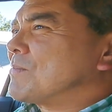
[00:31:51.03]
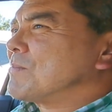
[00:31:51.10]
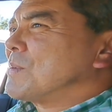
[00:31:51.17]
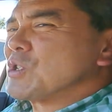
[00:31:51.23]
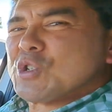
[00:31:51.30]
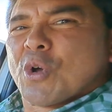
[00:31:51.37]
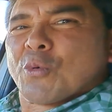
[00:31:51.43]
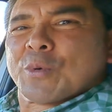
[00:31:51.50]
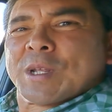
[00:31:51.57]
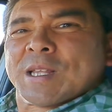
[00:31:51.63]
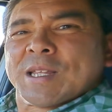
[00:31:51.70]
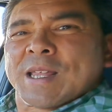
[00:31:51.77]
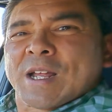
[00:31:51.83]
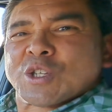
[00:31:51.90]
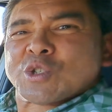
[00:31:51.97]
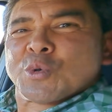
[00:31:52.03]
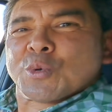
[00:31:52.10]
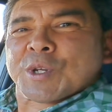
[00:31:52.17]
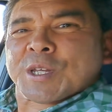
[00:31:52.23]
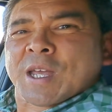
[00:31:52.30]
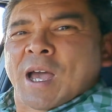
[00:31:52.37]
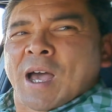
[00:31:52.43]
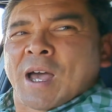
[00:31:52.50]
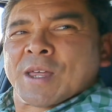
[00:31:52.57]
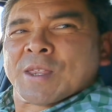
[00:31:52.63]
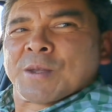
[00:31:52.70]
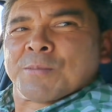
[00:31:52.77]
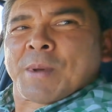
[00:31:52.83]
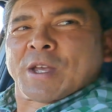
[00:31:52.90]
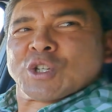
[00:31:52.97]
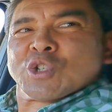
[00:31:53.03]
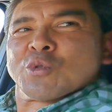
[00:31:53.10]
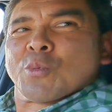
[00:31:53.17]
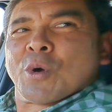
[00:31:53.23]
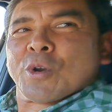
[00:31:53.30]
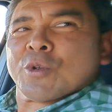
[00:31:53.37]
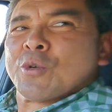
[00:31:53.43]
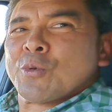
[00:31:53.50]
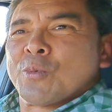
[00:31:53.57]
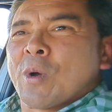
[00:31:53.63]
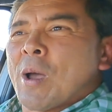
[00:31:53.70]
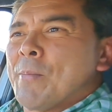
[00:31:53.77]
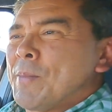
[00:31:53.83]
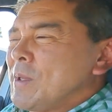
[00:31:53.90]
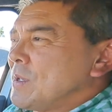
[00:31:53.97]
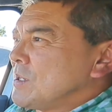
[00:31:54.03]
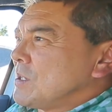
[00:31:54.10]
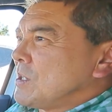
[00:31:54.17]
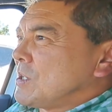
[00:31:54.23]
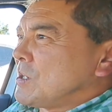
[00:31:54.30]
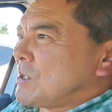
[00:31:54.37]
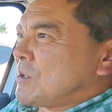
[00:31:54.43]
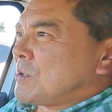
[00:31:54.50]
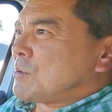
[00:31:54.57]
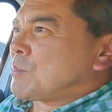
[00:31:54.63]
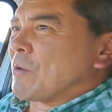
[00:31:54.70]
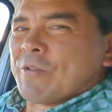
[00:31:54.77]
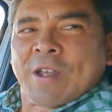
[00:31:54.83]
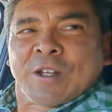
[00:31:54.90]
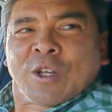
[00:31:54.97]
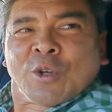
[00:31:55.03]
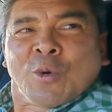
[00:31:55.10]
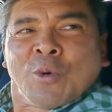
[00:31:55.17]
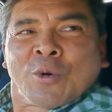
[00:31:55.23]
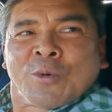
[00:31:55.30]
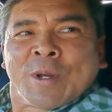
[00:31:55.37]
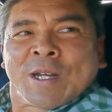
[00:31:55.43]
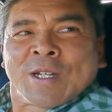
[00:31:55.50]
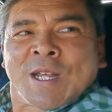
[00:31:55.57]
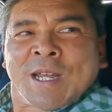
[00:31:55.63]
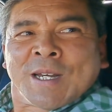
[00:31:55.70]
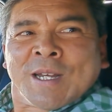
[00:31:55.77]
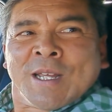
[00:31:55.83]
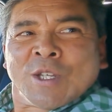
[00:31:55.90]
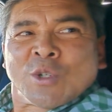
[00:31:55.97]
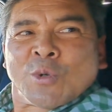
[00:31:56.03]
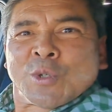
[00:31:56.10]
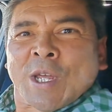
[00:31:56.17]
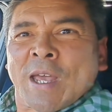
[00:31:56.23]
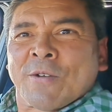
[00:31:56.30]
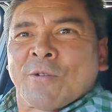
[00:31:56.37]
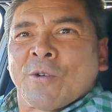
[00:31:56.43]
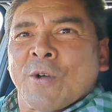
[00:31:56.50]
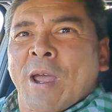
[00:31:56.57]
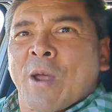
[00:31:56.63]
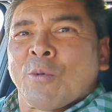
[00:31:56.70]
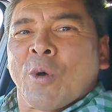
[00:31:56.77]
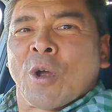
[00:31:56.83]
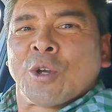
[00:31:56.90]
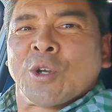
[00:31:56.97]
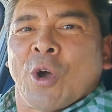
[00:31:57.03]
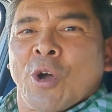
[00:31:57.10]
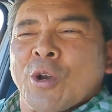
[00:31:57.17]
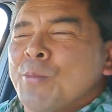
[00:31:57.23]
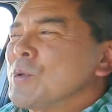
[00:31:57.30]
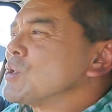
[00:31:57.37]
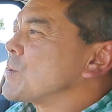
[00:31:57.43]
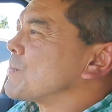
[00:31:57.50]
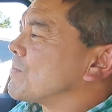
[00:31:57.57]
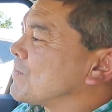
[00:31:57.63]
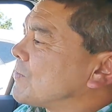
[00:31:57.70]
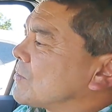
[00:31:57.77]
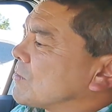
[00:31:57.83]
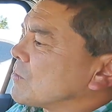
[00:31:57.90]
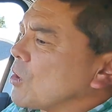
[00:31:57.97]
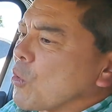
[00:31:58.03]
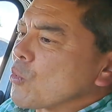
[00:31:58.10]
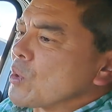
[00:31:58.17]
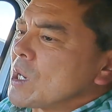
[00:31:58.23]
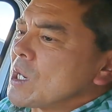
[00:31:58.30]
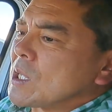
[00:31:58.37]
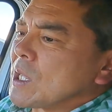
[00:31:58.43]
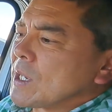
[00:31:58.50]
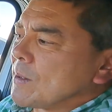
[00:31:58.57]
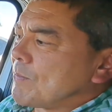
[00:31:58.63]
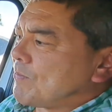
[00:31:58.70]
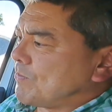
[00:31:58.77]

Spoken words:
It's not really that sort of car that makes you want to perfect your cornering techniques or take for outright dynamism. Not really.